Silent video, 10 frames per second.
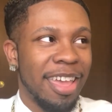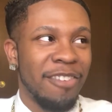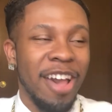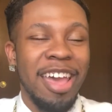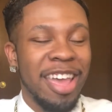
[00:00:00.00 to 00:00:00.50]

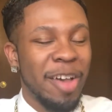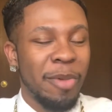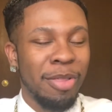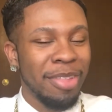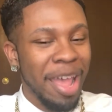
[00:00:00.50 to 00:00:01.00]
if I add
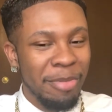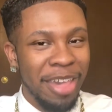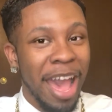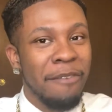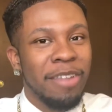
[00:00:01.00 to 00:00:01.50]
him on
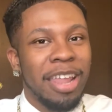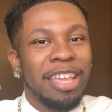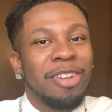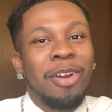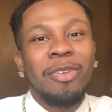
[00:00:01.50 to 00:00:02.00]
Snapchat, I feel like
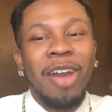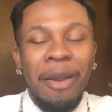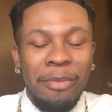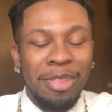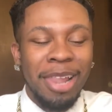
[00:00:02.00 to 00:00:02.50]
he gonna know I
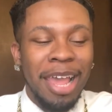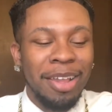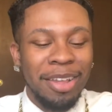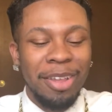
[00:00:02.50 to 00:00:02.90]
was like